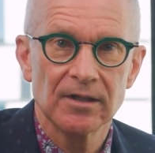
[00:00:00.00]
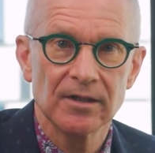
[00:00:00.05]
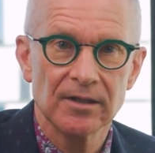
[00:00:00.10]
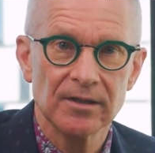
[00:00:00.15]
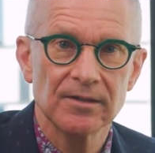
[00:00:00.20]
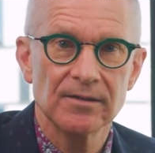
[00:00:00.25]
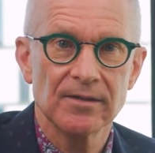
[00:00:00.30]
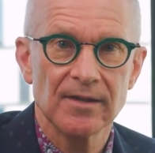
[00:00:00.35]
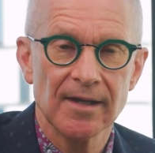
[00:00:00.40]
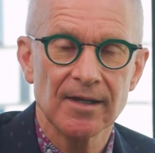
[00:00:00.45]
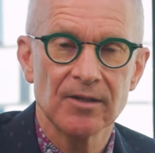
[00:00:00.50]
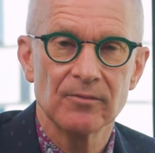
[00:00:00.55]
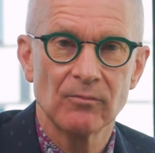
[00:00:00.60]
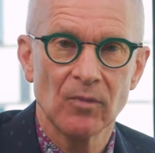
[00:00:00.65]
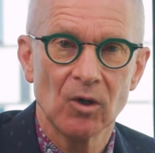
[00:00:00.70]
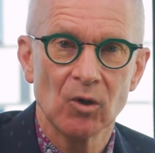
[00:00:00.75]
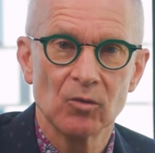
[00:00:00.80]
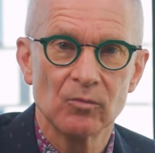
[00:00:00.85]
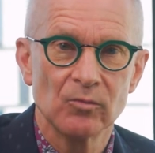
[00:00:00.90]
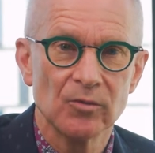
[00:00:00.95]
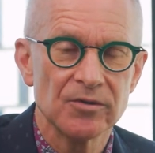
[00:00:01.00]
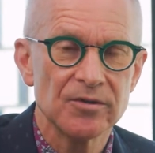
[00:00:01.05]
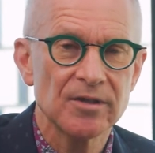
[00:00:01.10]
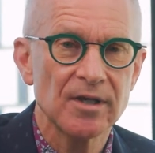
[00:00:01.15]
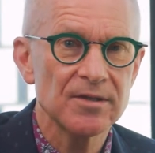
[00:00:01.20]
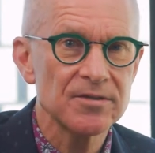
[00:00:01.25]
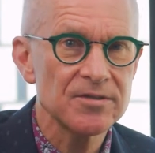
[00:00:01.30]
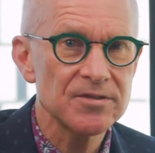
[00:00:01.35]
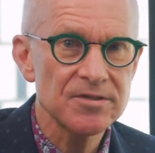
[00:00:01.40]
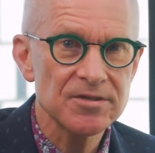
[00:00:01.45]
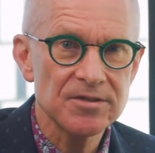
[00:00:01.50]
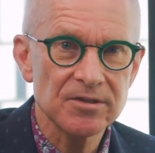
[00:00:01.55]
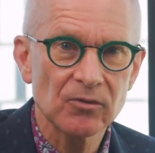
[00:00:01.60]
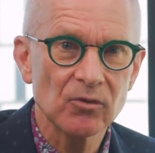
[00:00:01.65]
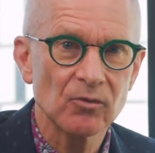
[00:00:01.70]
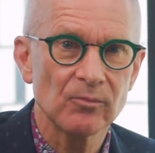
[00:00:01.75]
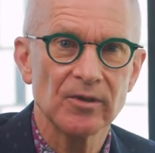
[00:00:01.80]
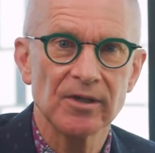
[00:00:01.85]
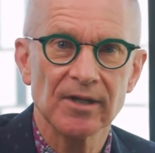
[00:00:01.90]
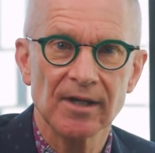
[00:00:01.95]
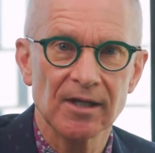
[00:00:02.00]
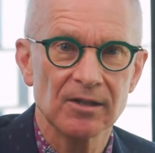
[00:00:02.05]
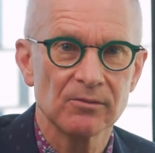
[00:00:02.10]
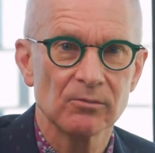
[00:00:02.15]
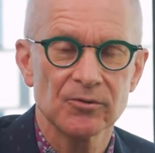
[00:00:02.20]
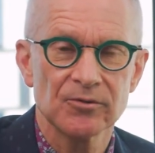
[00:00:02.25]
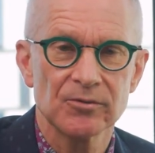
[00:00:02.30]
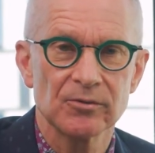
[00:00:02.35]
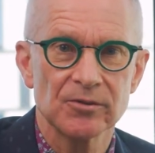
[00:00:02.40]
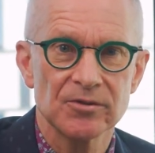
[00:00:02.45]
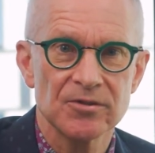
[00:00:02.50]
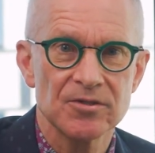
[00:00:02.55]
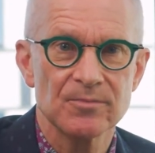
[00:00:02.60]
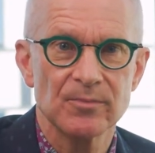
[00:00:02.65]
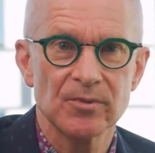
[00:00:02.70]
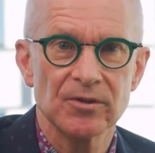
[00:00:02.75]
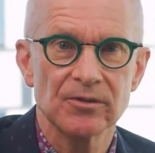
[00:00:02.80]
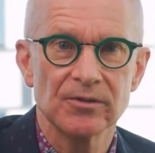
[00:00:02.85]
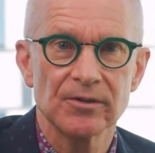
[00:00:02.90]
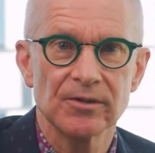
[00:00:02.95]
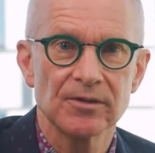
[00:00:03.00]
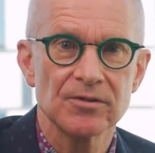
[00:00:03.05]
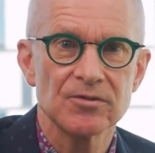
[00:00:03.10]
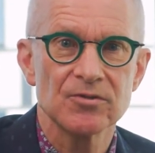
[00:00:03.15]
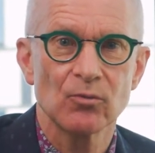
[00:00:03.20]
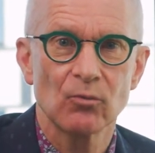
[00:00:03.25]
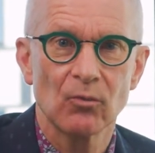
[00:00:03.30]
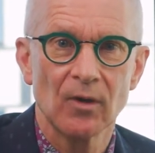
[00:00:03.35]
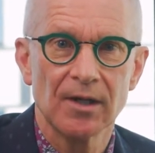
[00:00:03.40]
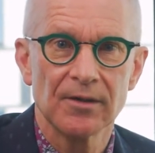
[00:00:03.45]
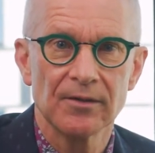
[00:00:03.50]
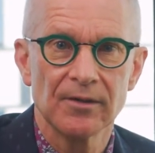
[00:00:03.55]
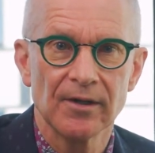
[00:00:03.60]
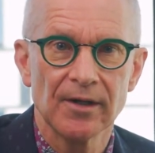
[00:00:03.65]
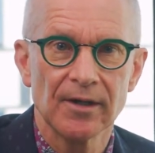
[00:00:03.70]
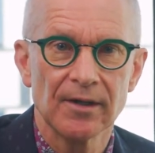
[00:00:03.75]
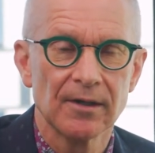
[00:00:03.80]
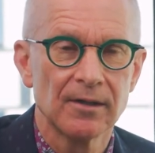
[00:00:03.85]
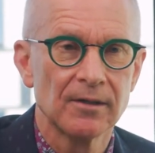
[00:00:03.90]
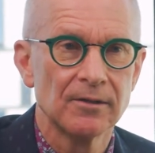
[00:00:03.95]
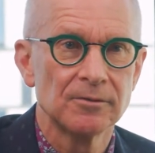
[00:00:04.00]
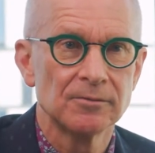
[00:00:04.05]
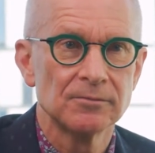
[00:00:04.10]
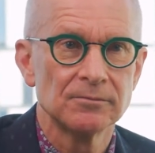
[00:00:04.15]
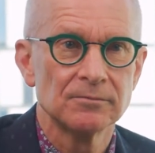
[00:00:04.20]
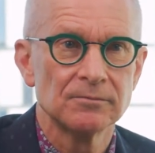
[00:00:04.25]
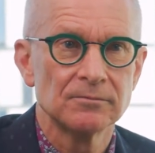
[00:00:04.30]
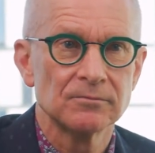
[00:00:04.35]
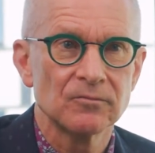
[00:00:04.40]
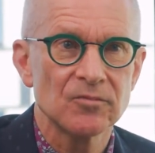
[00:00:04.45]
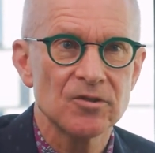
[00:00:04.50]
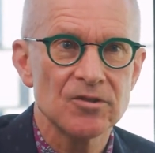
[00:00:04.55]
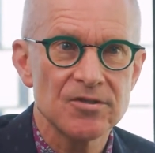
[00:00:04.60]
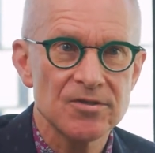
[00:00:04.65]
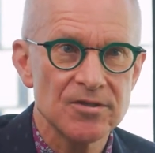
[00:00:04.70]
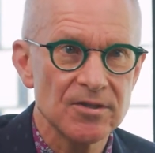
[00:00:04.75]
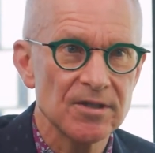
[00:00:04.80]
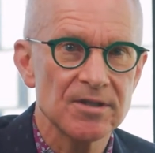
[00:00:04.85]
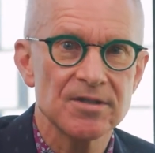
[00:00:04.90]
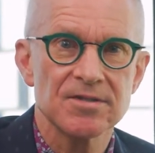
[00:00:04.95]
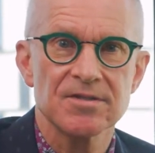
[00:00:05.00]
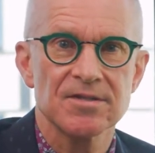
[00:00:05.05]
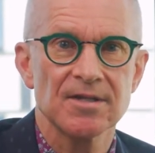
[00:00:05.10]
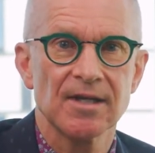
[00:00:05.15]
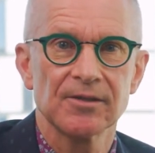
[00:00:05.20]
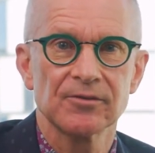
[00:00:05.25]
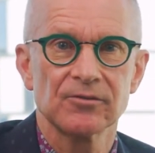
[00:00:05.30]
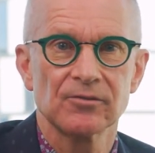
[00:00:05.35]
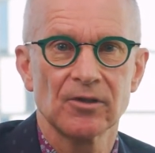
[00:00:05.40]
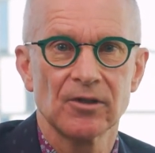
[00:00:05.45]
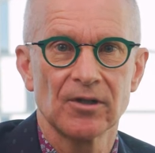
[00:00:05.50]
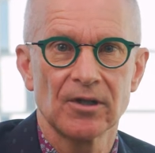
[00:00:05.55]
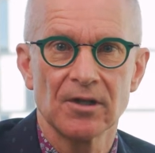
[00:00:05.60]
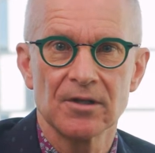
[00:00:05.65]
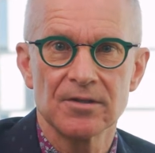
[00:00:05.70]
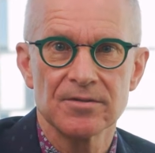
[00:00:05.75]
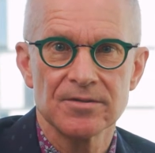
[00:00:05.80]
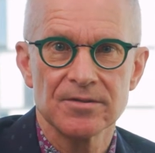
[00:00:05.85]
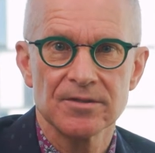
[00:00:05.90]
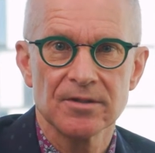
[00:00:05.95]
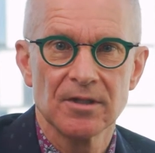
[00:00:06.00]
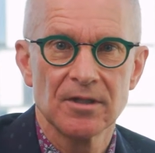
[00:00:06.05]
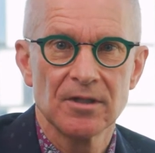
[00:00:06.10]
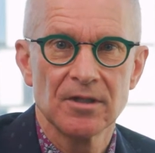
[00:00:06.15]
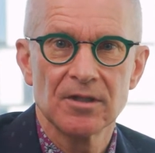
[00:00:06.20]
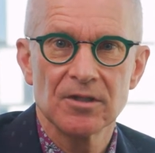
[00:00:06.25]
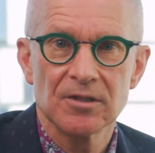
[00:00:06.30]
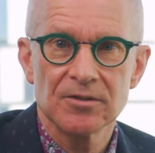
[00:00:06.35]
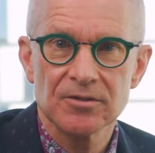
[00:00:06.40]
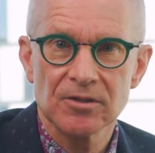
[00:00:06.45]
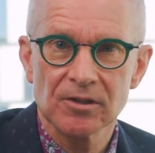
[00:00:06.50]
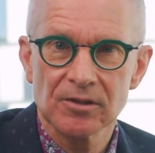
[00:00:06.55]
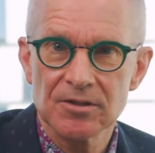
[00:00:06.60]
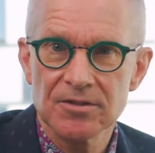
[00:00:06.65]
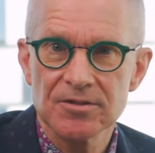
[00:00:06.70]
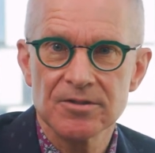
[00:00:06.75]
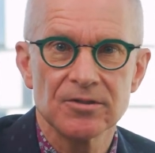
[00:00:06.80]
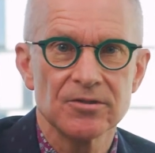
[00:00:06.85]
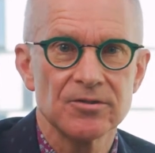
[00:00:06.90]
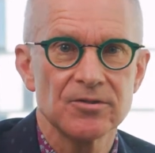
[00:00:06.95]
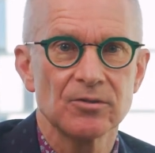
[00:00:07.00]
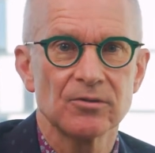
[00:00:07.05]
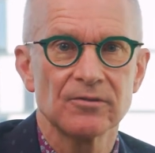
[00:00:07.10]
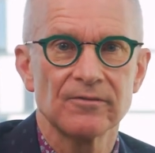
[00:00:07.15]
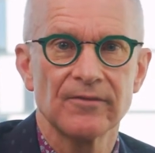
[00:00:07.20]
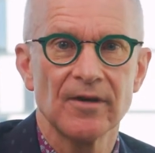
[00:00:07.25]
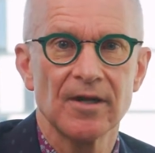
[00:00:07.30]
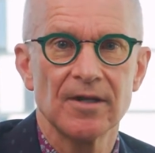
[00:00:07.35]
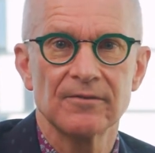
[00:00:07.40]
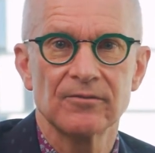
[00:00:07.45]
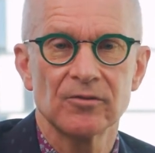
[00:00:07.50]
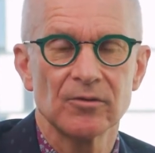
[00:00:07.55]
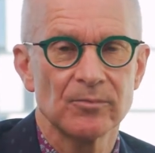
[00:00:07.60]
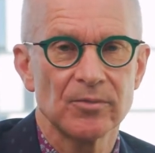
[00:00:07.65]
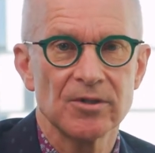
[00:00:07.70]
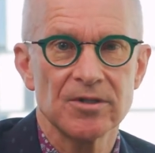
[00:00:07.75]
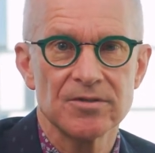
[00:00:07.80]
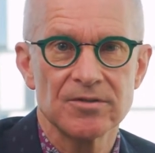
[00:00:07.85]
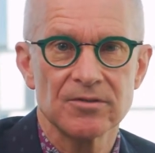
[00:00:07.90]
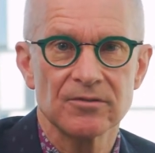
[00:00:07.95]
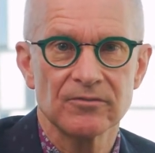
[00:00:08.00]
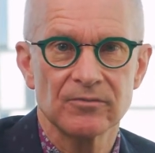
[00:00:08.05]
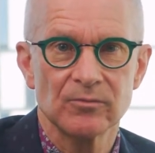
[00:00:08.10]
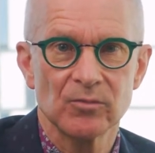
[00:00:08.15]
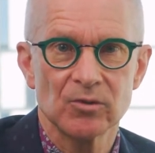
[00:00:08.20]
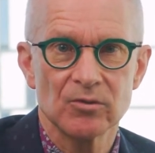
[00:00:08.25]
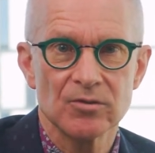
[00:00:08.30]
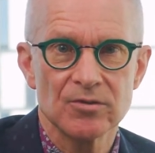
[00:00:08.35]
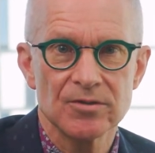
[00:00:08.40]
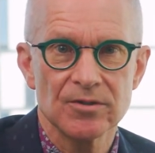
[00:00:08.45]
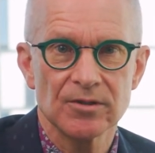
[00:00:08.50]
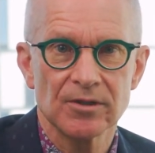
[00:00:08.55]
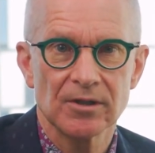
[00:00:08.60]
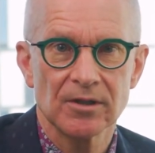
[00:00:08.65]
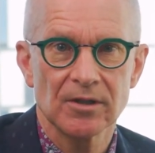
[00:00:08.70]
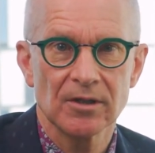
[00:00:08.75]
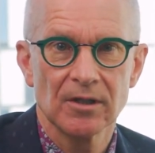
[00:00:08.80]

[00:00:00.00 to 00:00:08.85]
in that moment and still being able to experience wonder, to see a sunrise, to listen to a favourite piece of music,